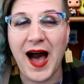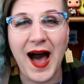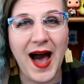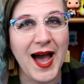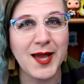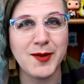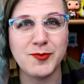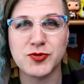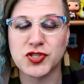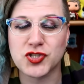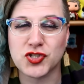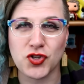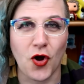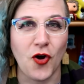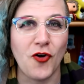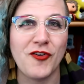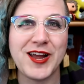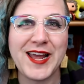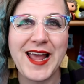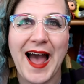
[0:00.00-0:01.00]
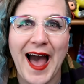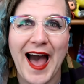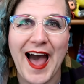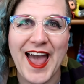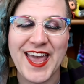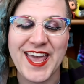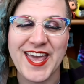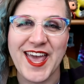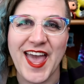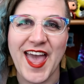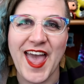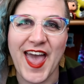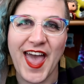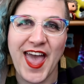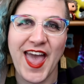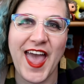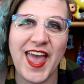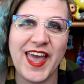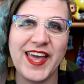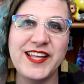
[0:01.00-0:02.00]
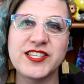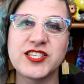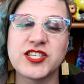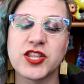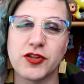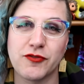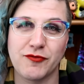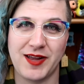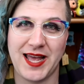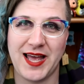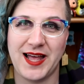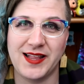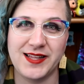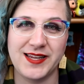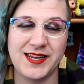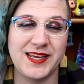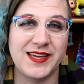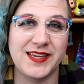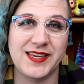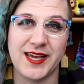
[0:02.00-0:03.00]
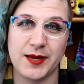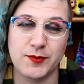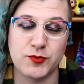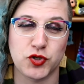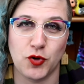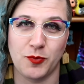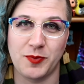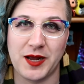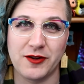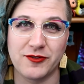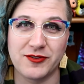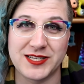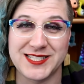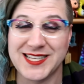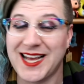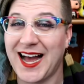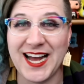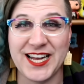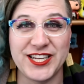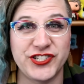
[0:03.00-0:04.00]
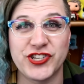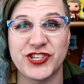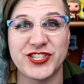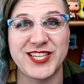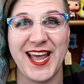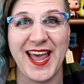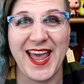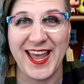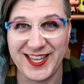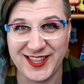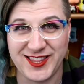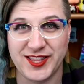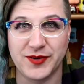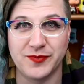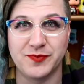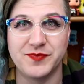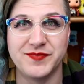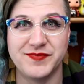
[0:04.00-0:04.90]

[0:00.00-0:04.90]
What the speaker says: I'm sorry, I hate the reality and game show parodies. I just hate them.